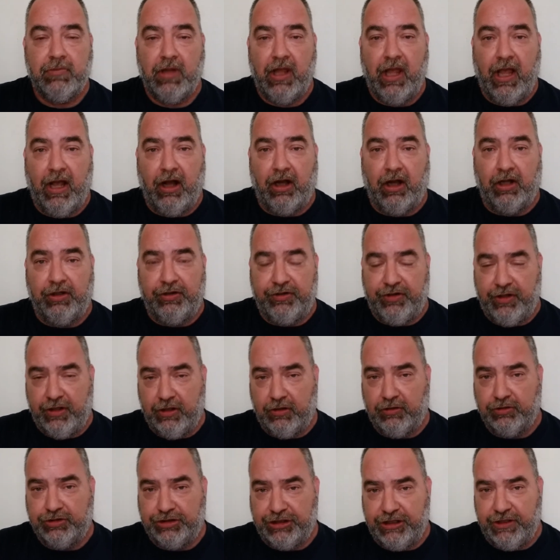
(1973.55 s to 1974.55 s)

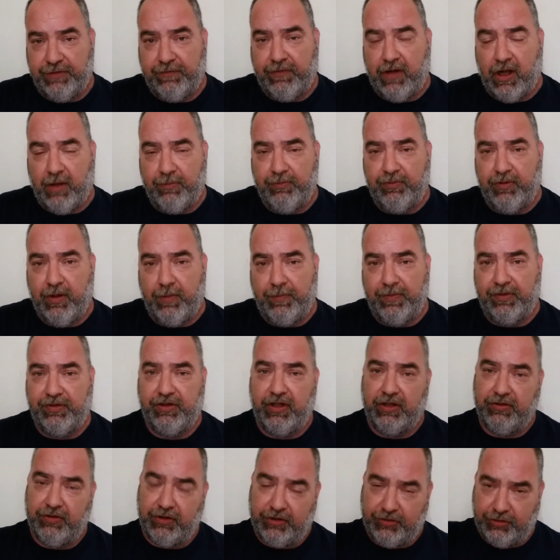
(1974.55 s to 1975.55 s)
Until she comes up and
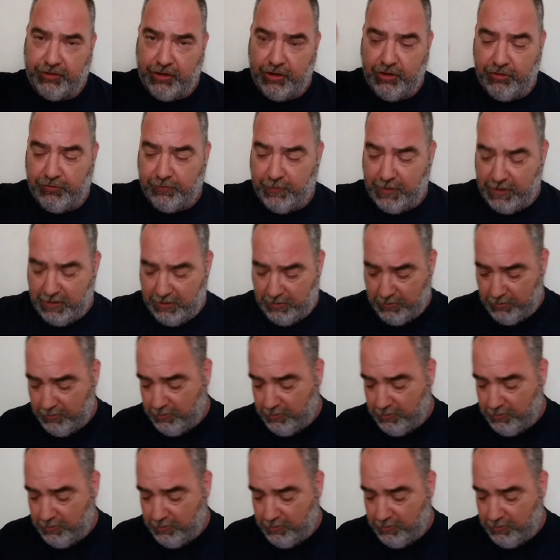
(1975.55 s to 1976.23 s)
says, excuse me.